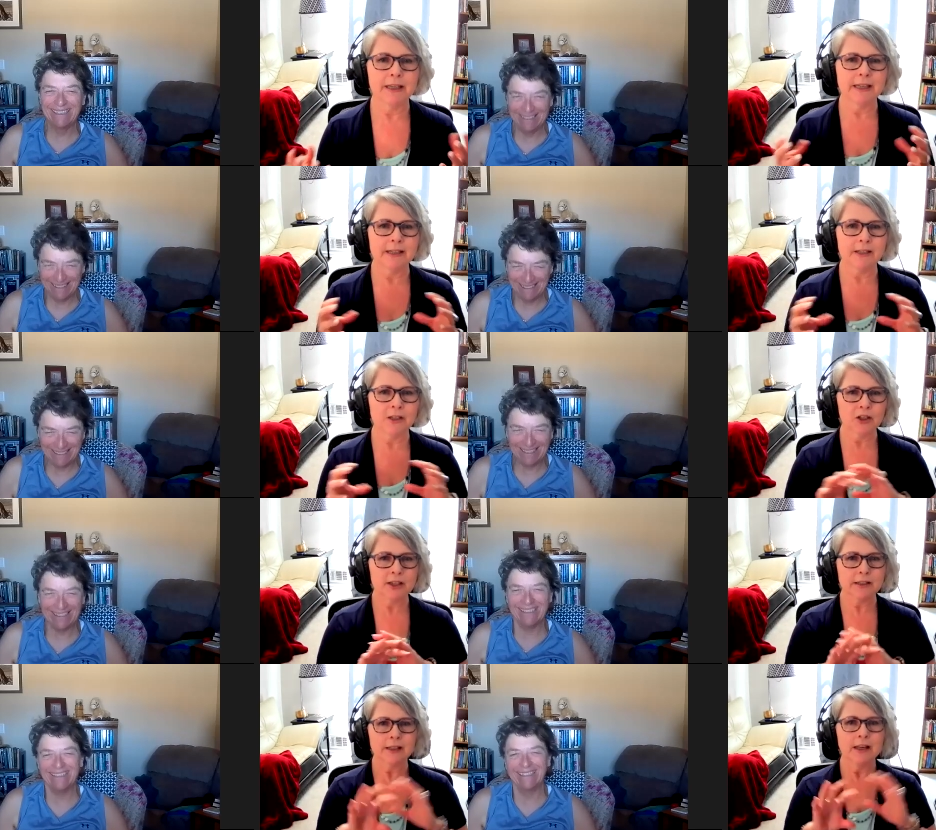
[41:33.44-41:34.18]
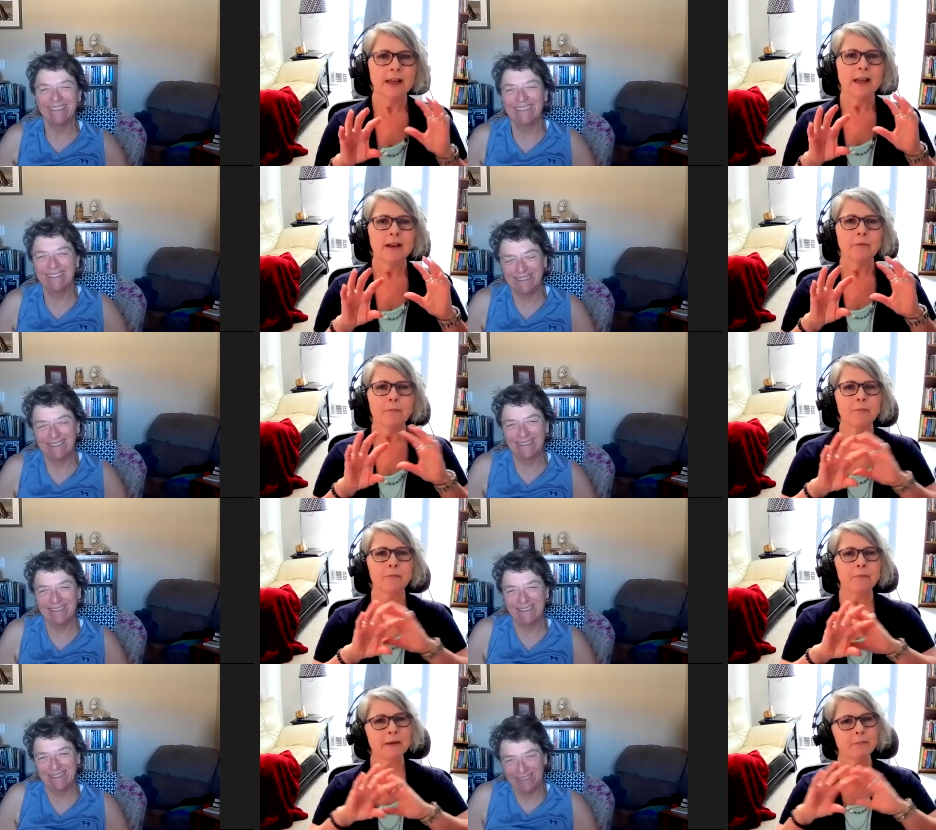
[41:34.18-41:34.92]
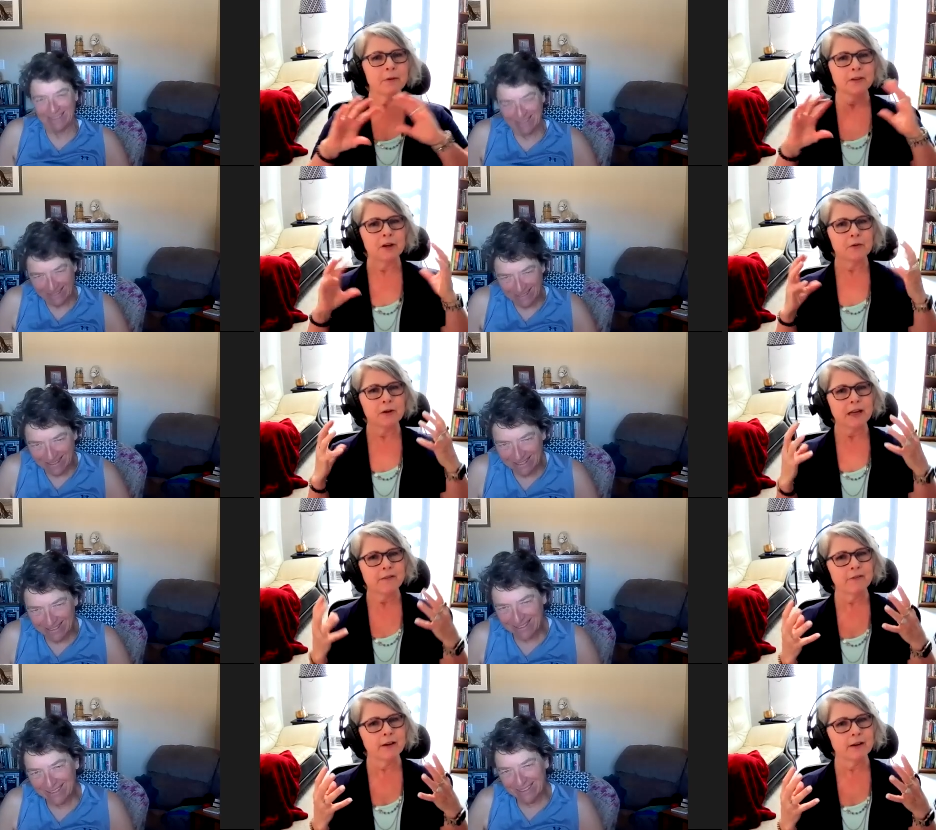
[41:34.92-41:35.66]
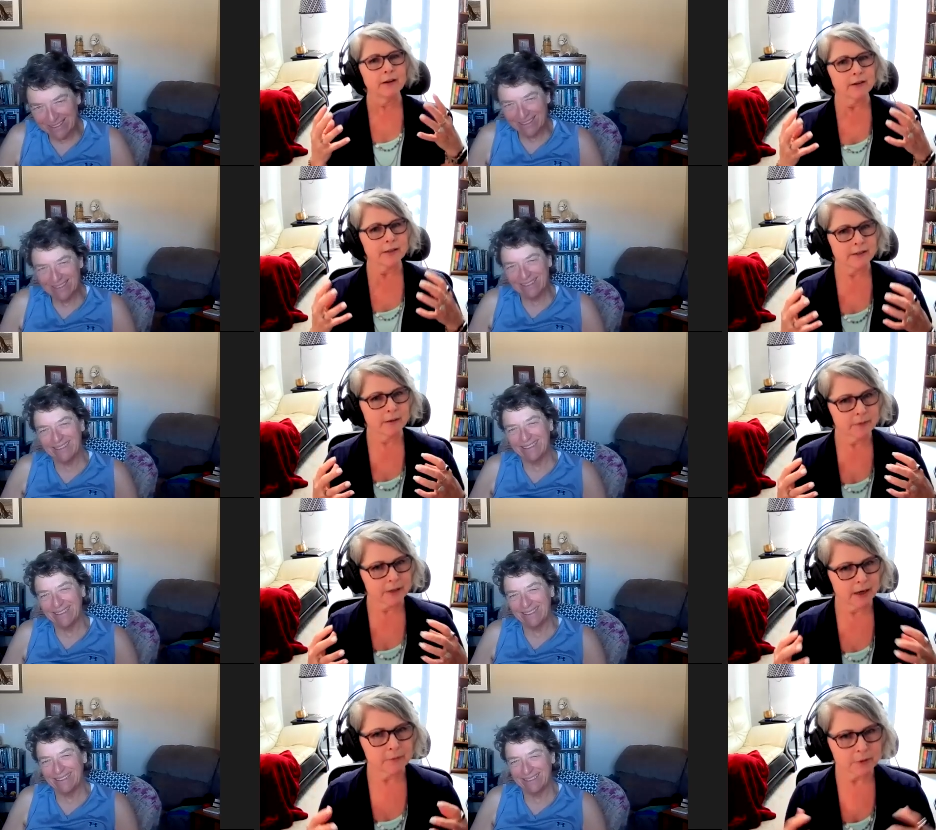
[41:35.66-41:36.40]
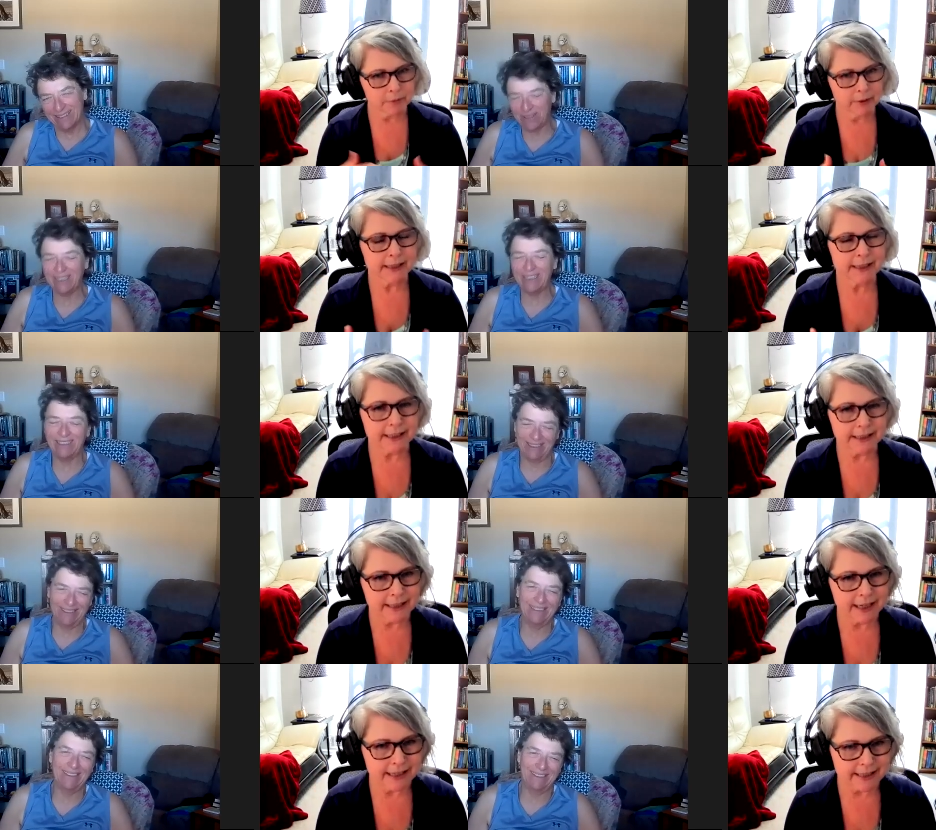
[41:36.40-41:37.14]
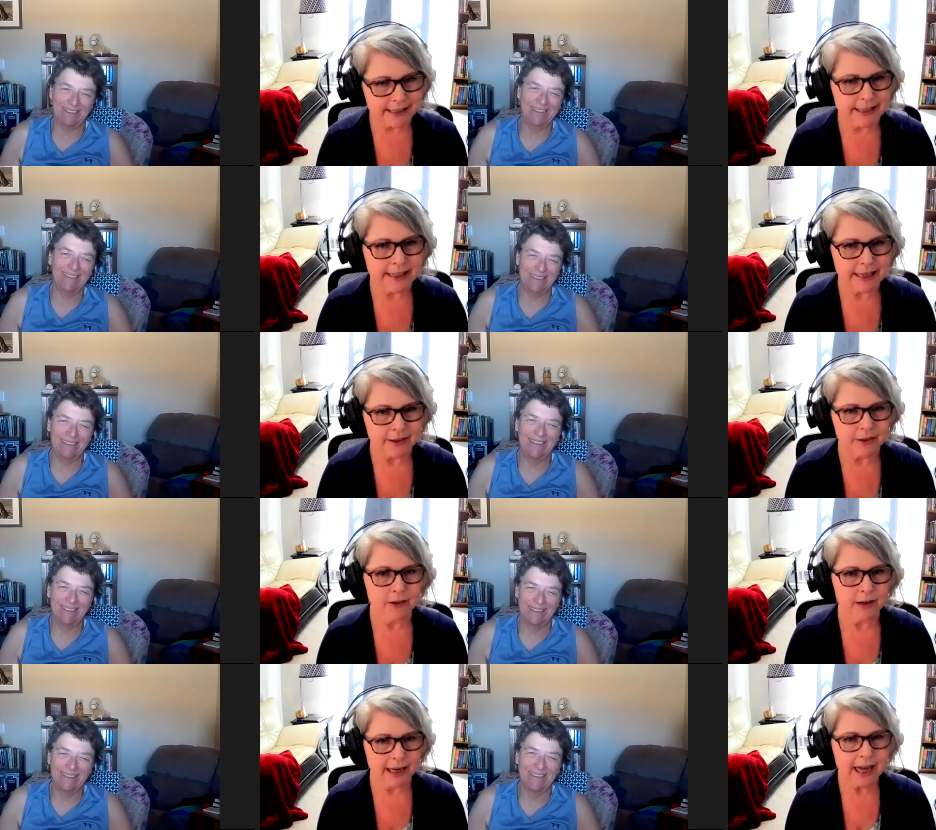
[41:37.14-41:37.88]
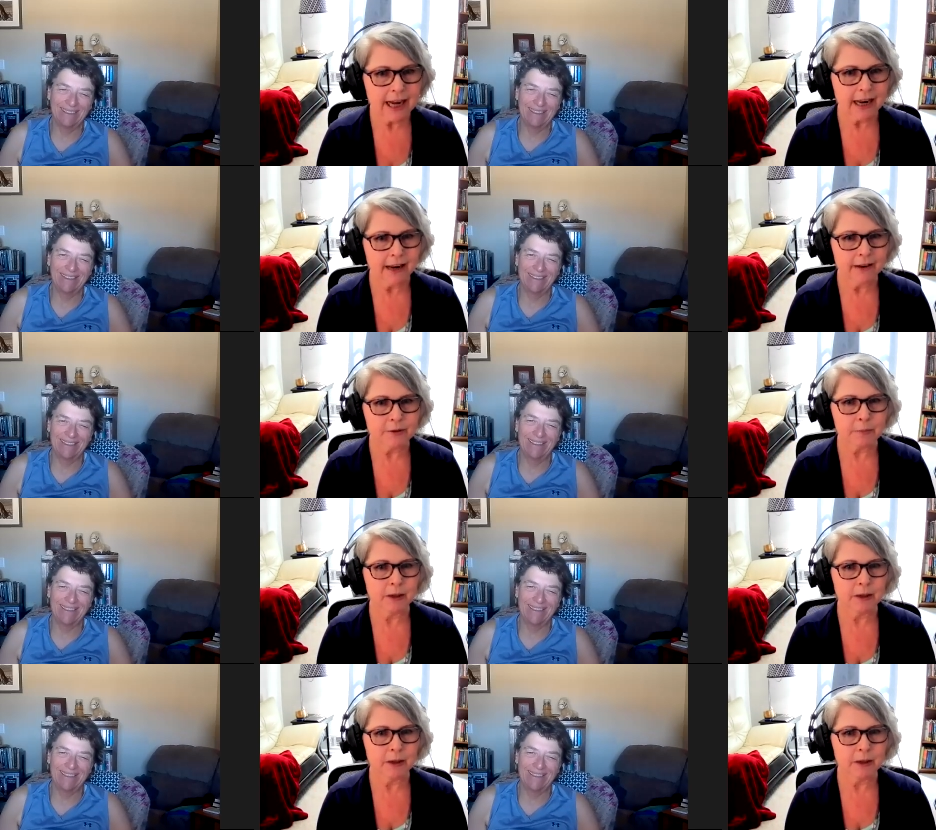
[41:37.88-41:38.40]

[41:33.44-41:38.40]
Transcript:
Speaker 1: And it's just, yeah people don't even sometimes recognize it in their lives